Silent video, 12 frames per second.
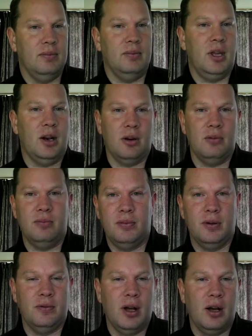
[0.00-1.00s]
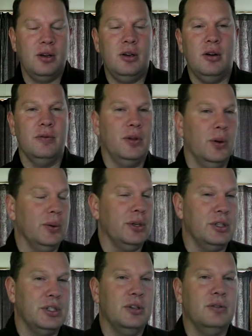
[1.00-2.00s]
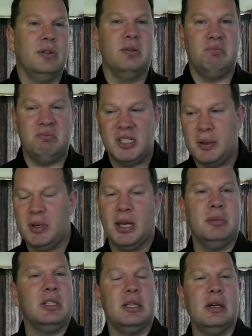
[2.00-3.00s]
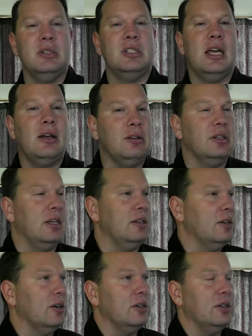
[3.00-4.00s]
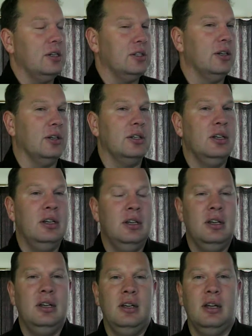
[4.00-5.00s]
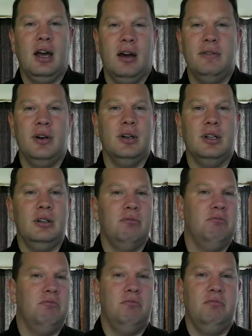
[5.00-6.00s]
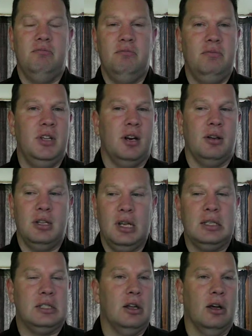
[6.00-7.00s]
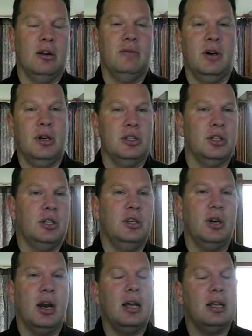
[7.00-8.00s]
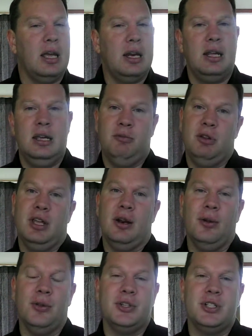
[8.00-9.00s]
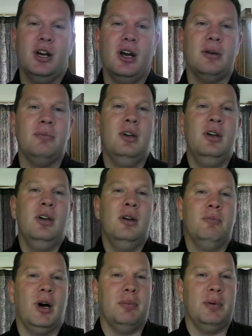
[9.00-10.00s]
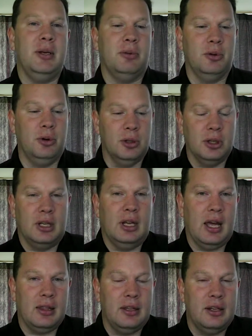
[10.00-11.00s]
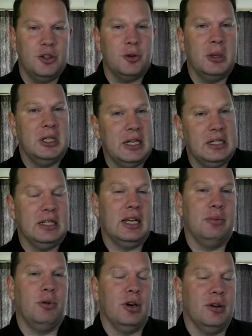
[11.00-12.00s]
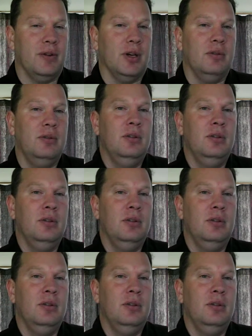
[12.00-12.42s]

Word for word: you know the value of gold and silver sometimes it goes down. It not it's not a very you know it's not a very secure and I get hit with that all the time by people who are looking at things from a day-to-day point of view.